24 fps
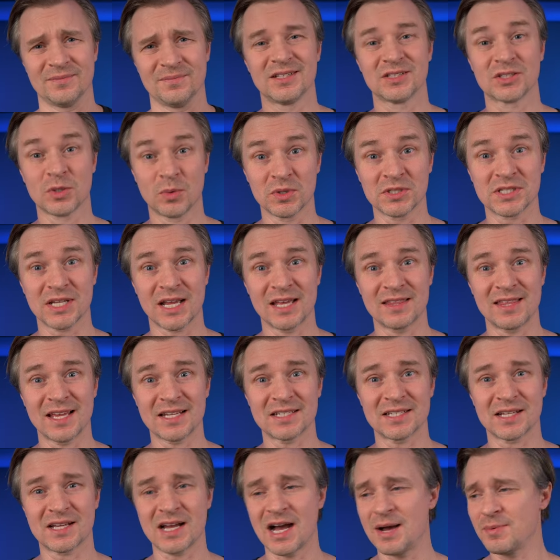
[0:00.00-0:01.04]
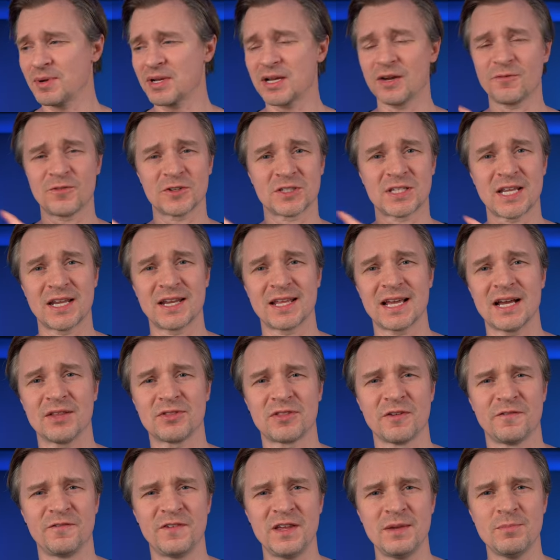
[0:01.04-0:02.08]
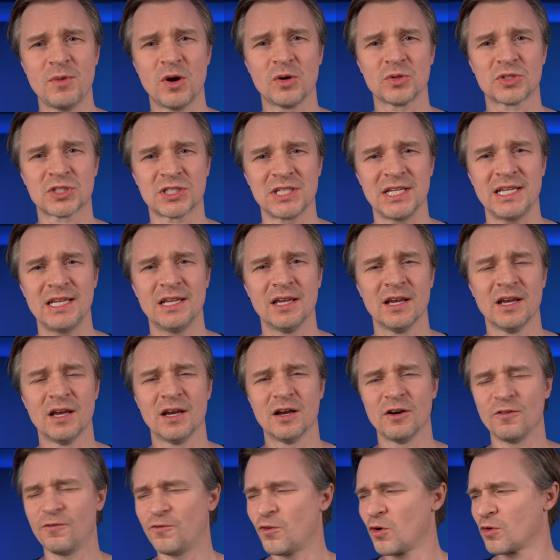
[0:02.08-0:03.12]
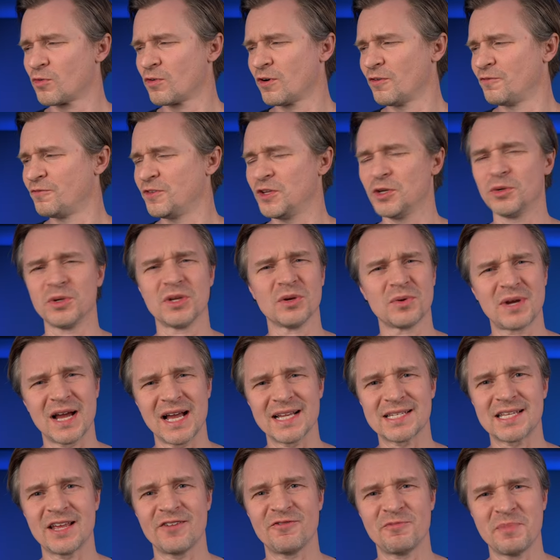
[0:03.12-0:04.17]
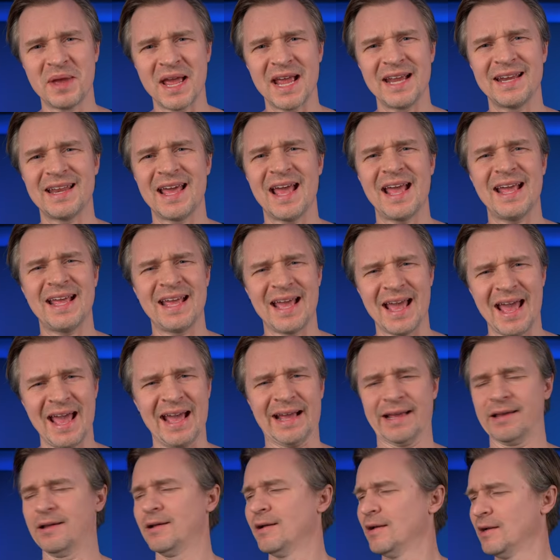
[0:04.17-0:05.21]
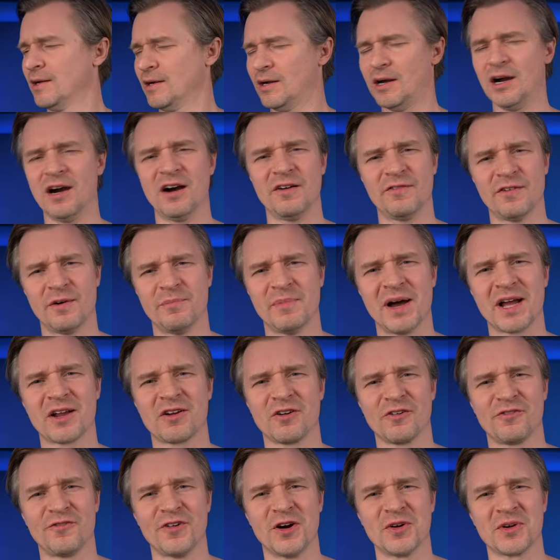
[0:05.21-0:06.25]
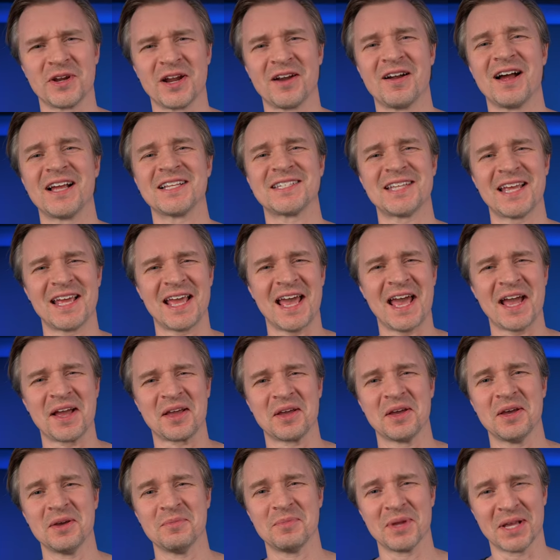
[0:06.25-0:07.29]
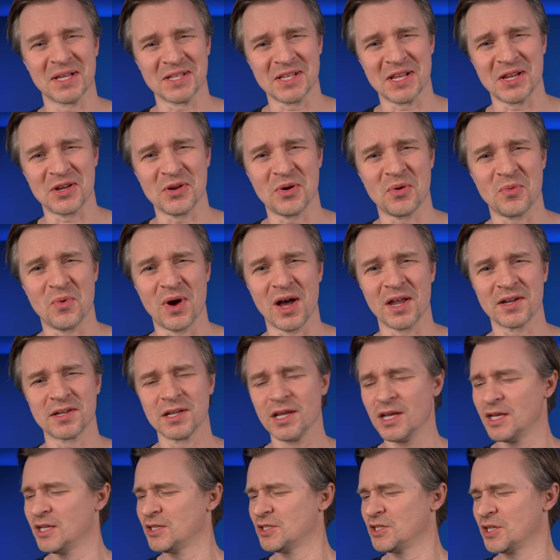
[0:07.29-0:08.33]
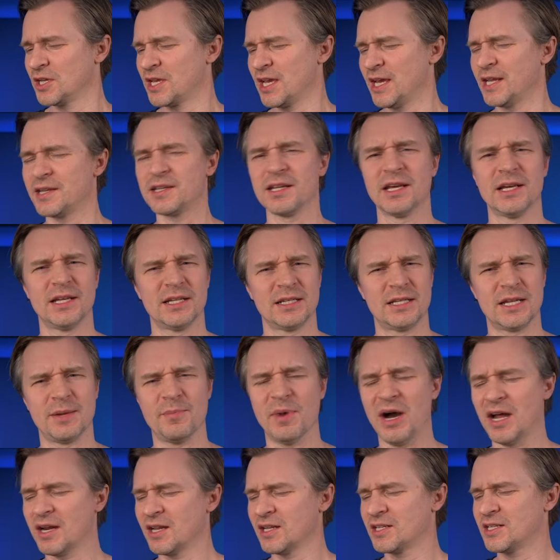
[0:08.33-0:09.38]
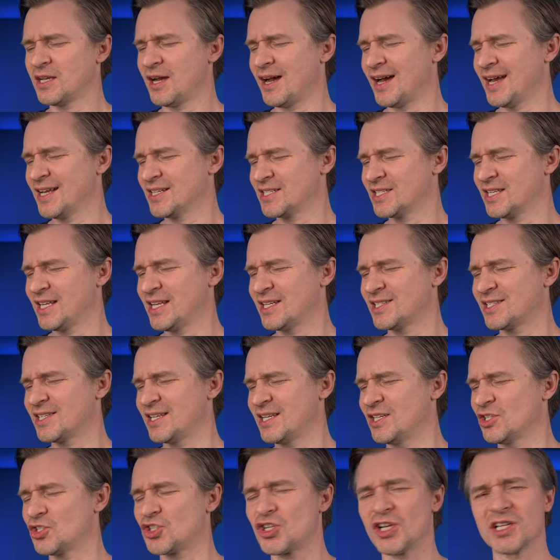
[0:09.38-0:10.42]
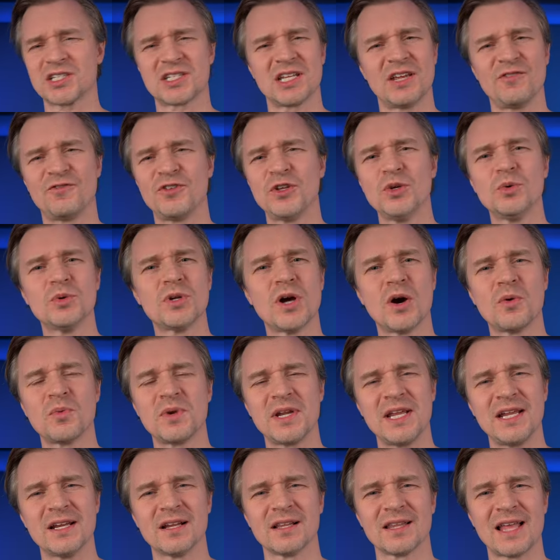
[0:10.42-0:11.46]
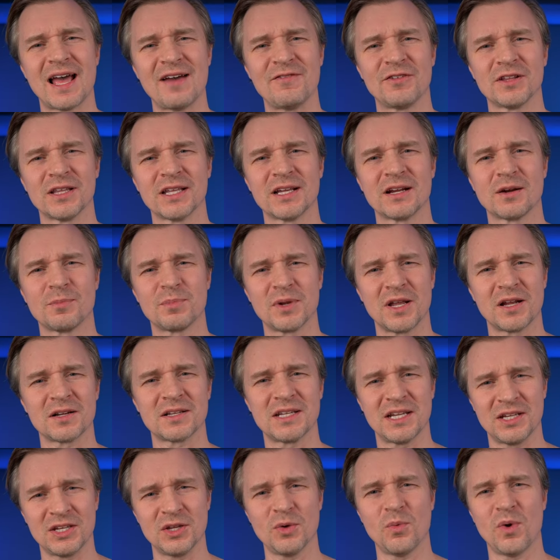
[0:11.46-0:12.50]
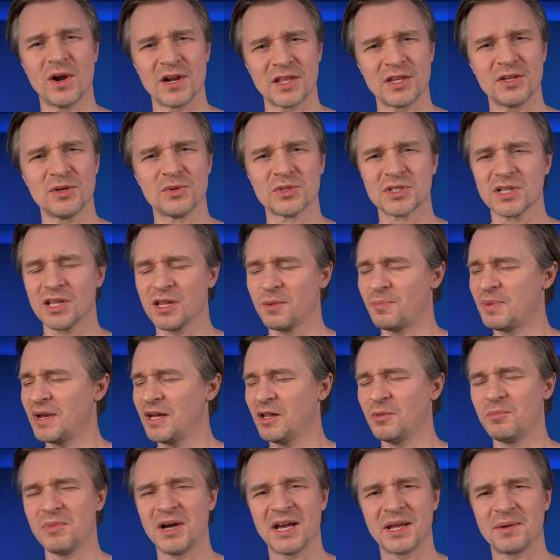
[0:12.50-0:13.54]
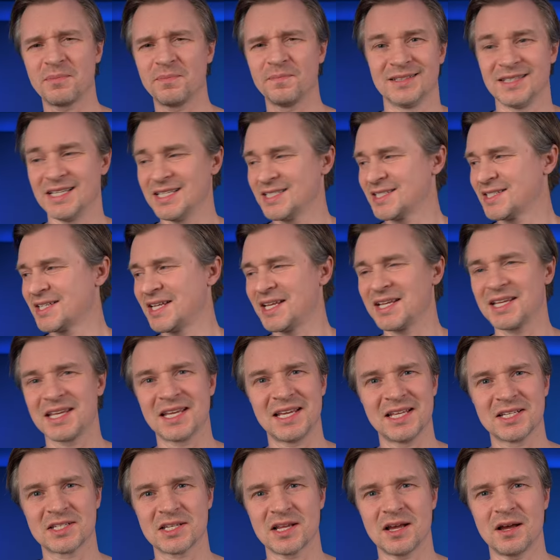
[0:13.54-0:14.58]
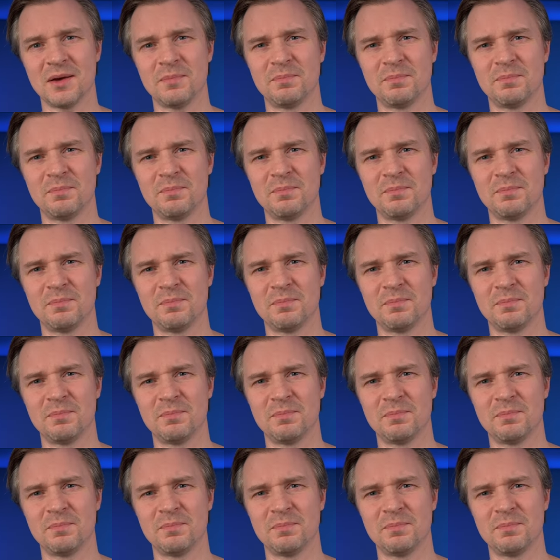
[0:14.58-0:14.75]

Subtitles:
So once again, thanks to Comica for sending out the Vimo C for review. You guys have made a heck of a microphone here. I say heck because I don't want to get demonetized. This is just, if you don't need a lavalier plugged in, you want to use a lapel mic, this thing is a